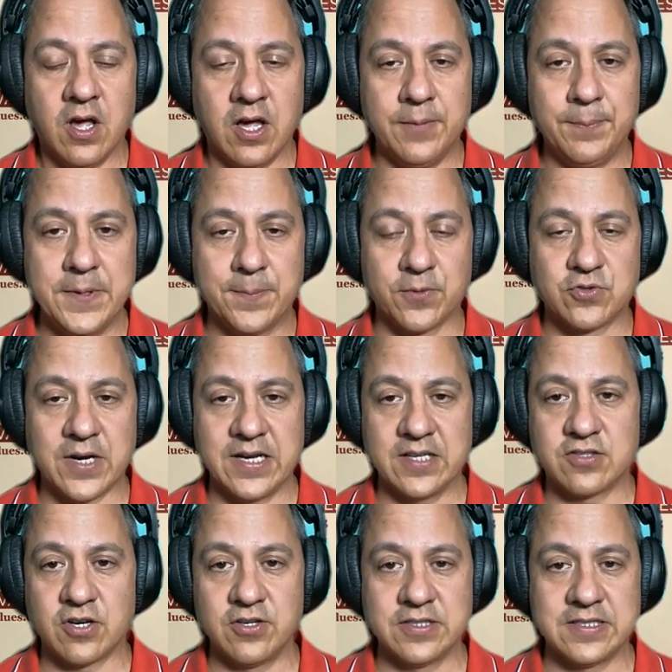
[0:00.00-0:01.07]
on people trying to
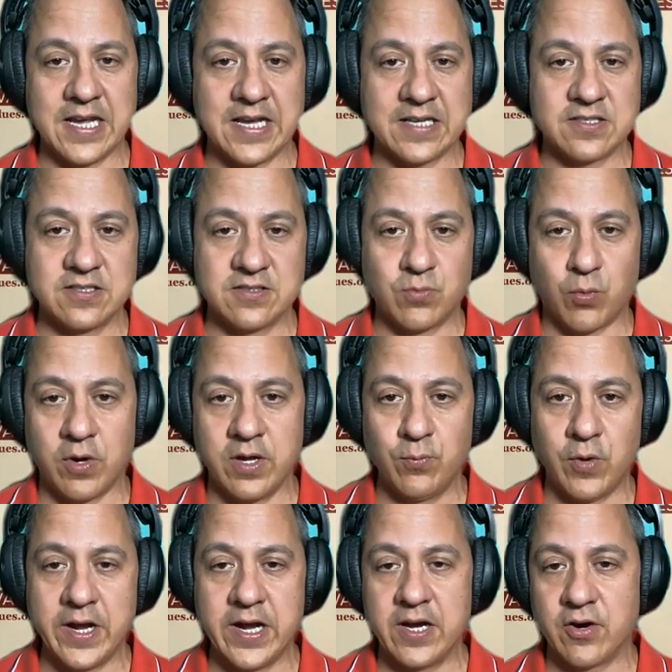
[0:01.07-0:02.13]
turn Texas one
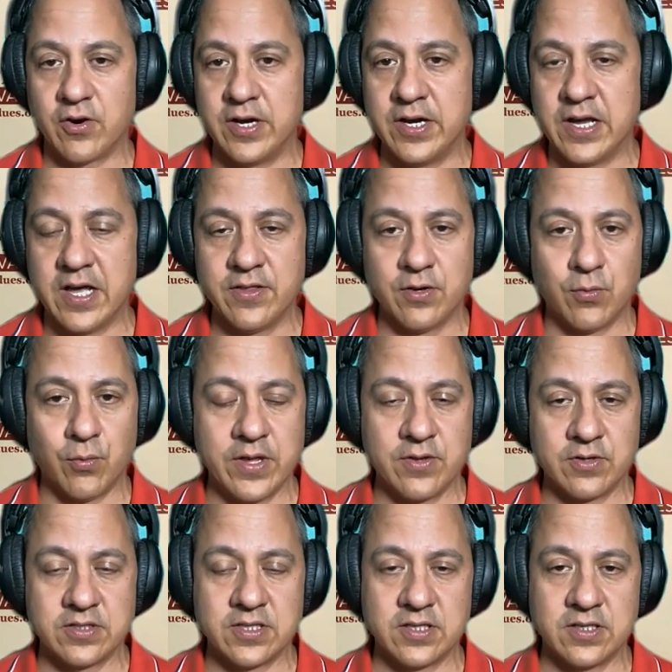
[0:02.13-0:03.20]
way or another, whether
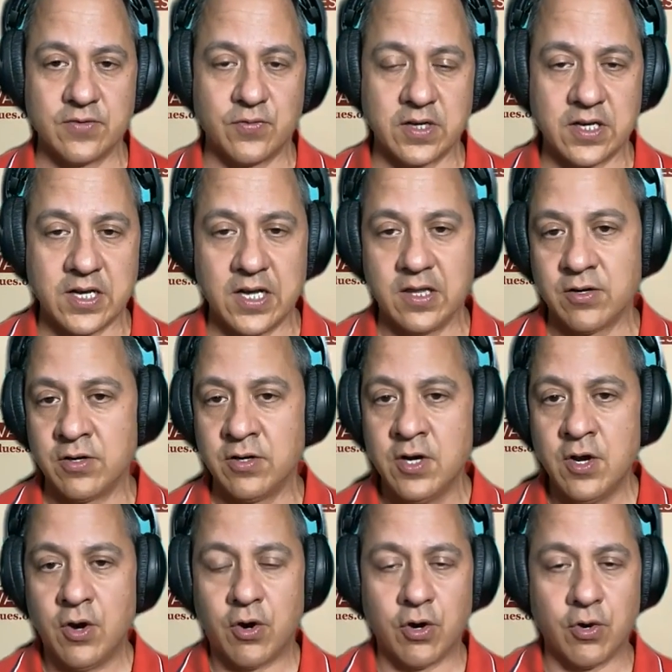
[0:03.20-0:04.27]
it's a different color
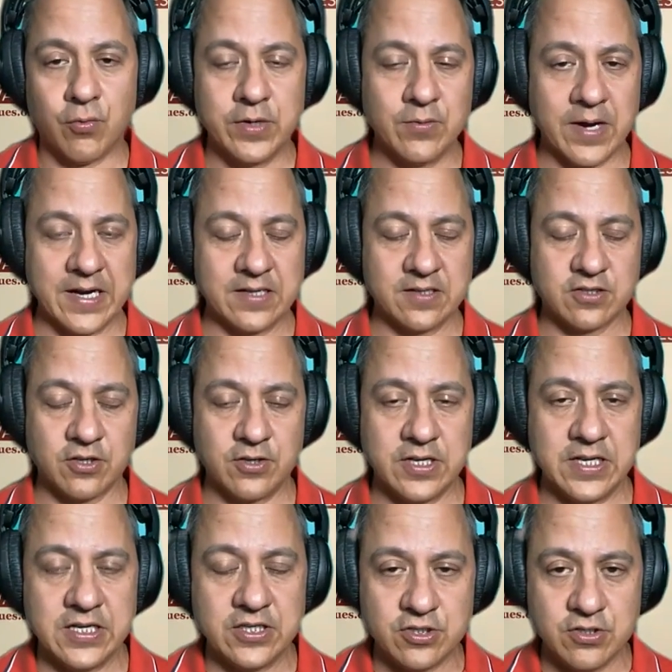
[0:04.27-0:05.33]
or rewriting certain
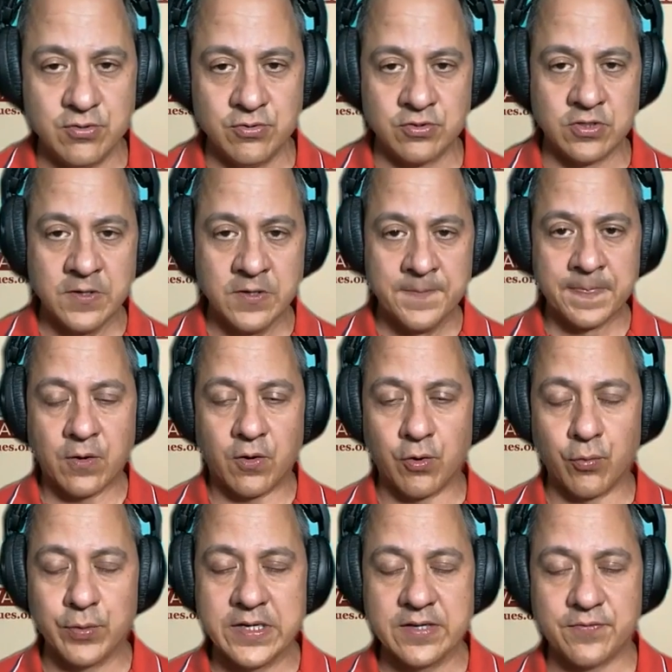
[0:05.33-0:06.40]
issues or
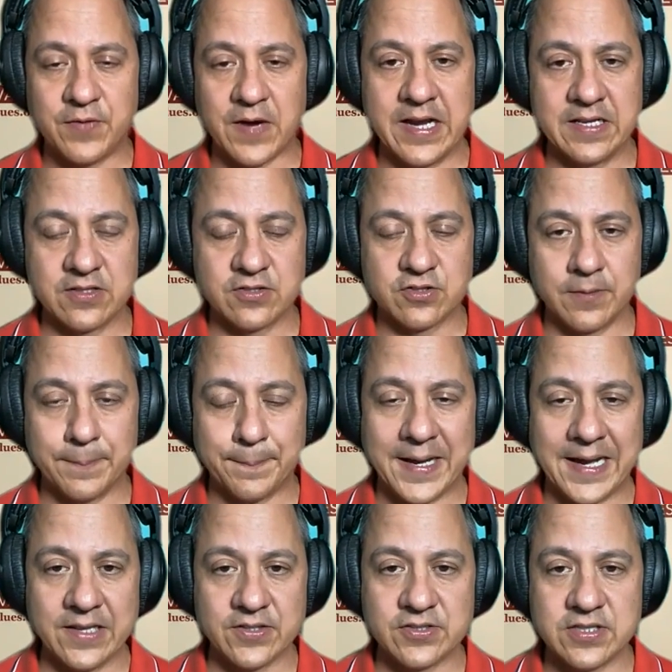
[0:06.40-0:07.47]
redefining certain
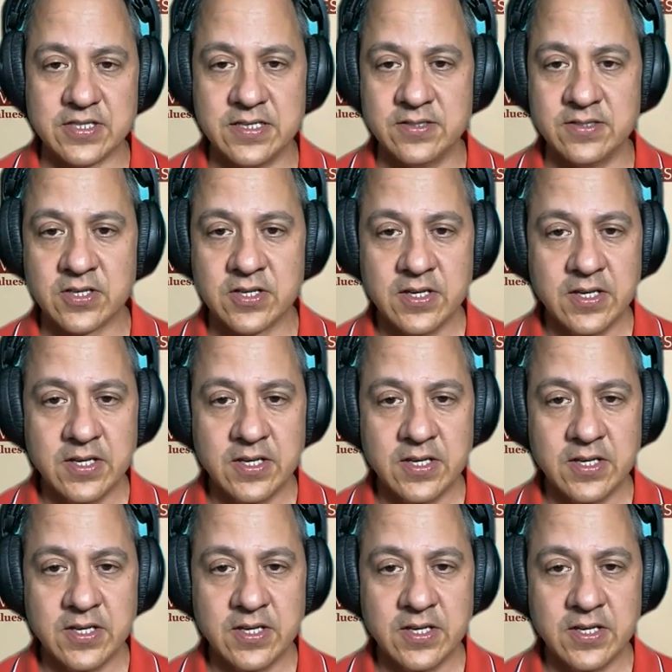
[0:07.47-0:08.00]
policies.